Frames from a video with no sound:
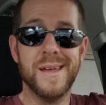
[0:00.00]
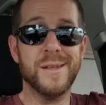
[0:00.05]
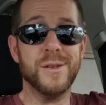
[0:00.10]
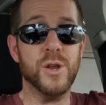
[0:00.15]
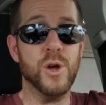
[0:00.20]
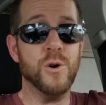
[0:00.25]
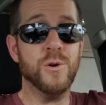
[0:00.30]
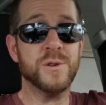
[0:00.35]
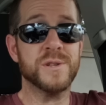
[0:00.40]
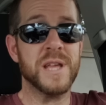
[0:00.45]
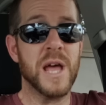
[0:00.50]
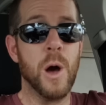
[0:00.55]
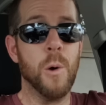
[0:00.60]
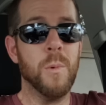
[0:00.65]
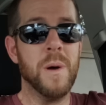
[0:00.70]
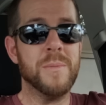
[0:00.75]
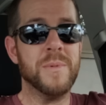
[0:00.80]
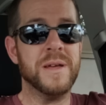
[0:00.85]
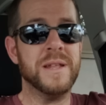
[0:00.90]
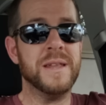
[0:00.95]
Notice how
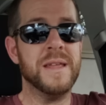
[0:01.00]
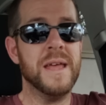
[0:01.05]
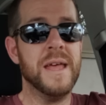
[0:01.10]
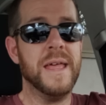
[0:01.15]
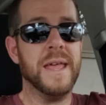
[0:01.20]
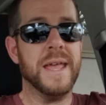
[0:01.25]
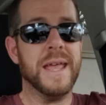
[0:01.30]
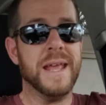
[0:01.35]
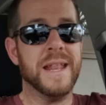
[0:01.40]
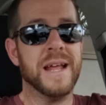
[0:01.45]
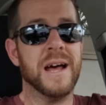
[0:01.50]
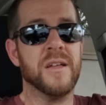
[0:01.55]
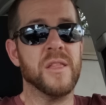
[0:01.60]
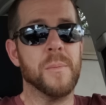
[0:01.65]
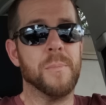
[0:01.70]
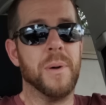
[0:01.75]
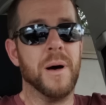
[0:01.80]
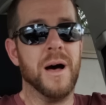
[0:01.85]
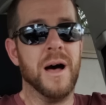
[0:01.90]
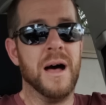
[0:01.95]
women eat out
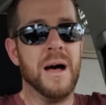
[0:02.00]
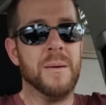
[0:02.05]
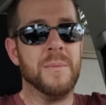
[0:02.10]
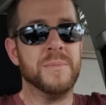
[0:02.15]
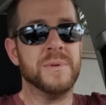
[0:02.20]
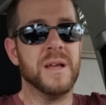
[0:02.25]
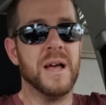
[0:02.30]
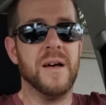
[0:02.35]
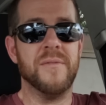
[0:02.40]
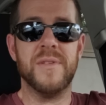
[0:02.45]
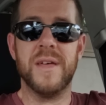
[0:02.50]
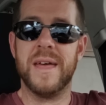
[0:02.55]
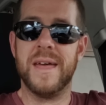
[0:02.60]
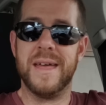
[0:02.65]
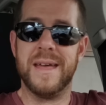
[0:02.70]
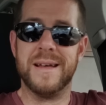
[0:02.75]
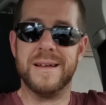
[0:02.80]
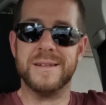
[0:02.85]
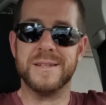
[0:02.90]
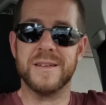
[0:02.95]
of the palm of the
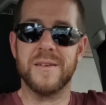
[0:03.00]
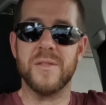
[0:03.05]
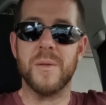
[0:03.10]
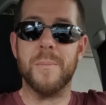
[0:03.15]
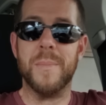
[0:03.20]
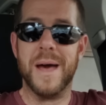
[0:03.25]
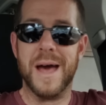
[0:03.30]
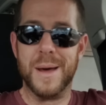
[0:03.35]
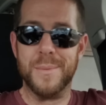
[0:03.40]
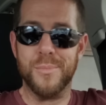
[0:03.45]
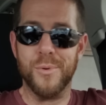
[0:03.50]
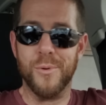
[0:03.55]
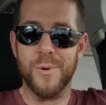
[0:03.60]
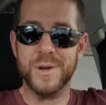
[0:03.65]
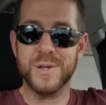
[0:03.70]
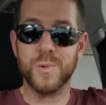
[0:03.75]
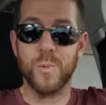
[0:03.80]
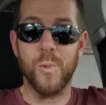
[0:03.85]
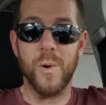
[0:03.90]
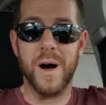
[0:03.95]
hands of the bad
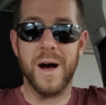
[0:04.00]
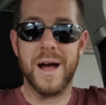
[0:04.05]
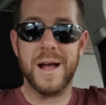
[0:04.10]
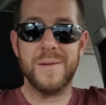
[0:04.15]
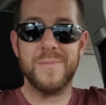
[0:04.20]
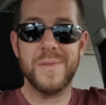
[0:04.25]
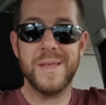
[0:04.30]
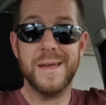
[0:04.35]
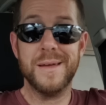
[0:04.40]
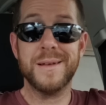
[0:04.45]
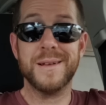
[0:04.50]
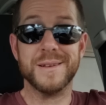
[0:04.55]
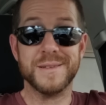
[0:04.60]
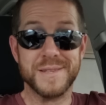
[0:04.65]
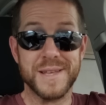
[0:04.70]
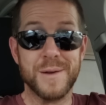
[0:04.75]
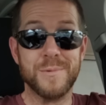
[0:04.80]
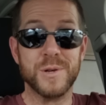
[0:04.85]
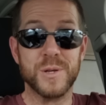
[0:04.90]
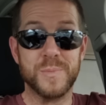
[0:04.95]
boys. Why?
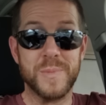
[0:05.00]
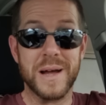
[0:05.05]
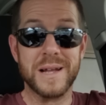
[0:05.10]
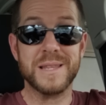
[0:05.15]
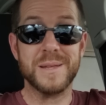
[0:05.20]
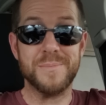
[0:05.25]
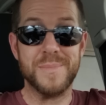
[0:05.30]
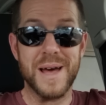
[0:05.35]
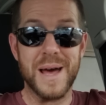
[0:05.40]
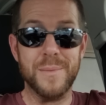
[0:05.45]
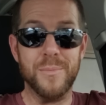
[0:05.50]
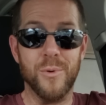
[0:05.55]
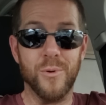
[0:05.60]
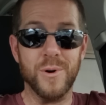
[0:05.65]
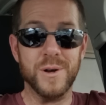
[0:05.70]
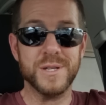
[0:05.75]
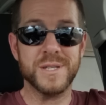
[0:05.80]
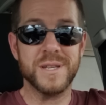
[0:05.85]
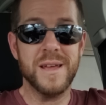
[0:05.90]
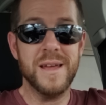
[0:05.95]
Because they respect the bad
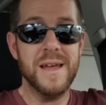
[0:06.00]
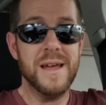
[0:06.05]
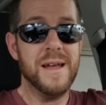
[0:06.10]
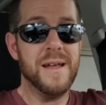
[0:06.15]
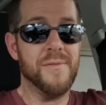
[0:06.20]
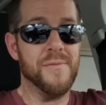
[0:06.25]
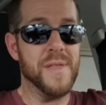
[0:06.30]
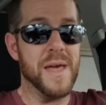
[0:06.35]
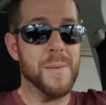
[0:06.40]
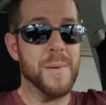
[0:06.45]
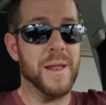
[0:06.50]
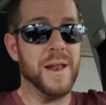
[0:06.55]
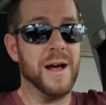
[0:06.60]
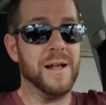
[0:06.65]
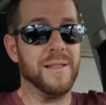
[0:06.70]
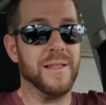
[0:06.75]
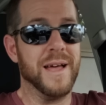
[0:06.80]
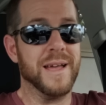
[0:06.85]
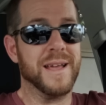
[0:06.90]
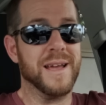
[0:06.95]
boys. They may
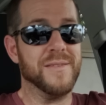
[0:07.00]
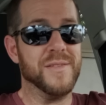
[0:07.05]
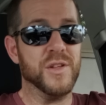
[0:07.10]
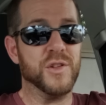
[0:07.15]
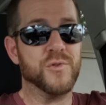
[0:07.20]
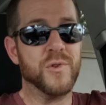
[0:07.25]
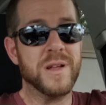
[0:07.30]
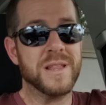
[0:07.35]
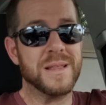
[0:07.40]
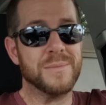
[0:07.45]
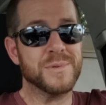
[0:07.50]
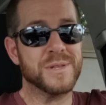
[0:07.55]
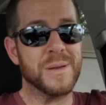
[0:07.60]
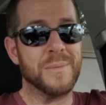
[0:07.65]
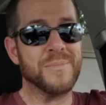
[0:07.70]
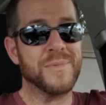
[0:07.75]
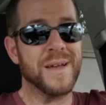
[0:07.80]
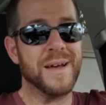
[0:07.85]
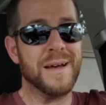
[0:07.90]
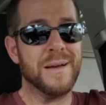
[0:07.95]
not like how they treat them
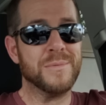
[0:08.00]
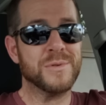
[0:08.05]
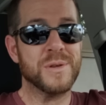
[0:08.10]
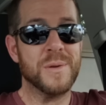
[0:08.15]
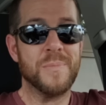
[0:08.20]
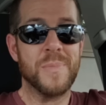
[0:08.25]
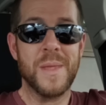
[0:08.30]
sometimes,